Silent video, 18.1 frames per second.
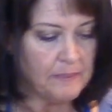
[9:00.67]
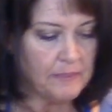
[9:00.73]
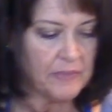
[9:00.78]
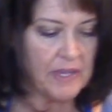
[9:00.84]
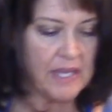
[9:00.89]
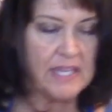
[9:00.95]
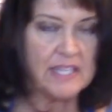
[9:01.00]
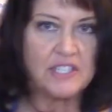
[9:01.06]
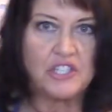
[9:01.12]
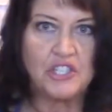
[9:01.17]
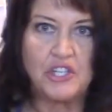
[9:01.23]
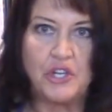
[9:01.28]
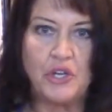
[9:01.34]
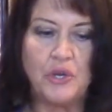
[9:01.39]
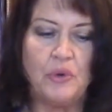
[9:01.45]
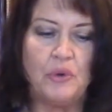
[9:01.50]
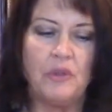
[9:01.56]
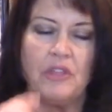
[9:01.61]
is
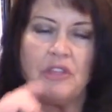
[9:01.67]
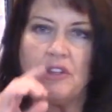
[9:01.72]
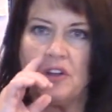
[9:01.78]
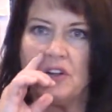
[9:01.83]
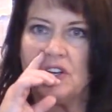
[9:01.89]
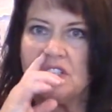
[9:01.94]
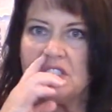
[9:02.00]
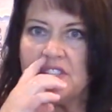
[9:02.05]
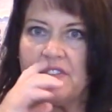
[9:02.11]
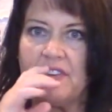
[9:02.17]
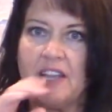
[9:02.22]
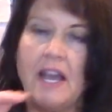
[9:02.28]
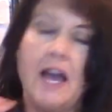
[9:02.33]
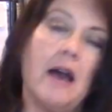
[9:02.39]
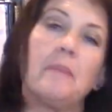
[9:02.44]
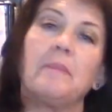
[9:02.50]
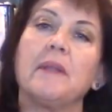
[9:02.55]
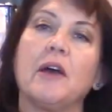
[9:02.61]
2/3 of a
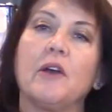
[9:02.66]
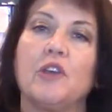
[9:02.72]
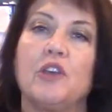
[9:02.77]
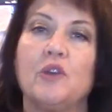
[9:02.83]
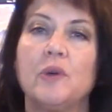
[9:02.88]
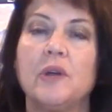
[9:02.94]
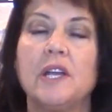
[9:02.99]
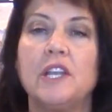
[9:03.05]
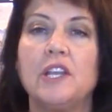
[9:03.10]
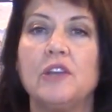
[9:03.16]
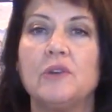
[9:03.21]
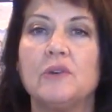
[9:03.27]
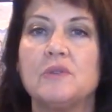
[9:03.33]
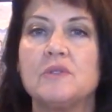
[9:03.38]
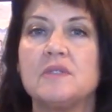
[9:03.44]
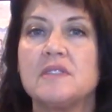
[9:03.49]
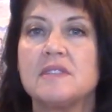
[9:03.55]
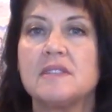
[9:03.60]
cup. Now you can
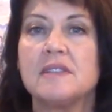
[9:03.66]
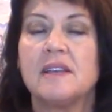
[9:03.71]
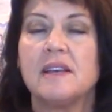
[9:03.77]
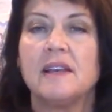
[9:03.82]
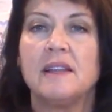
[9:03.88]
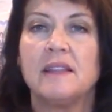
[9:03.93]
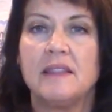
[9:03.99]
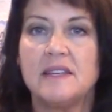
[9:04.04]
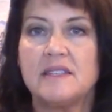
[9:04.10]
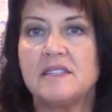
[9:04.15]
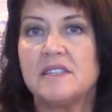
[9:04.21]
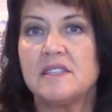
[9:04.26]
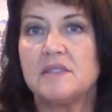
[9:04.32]
use, this is